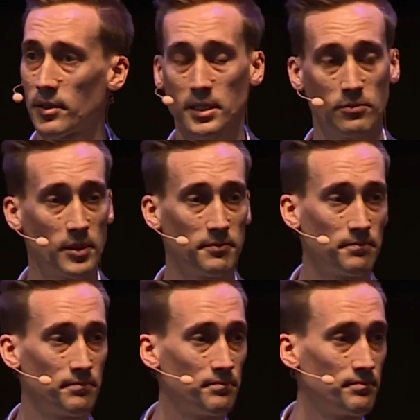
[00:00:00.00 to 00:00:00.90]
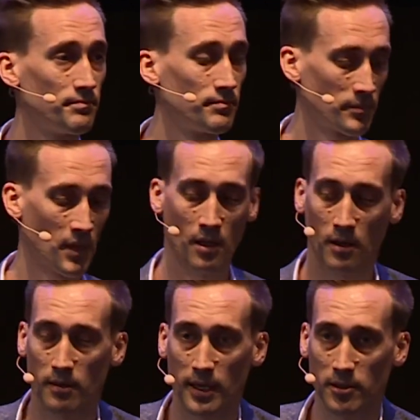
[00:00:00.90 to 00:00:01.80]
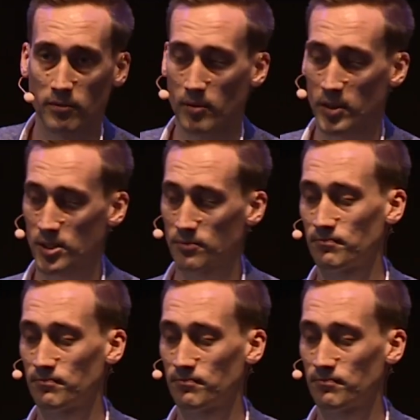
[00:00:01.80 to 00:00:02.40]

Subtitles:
this one. Thank you very much.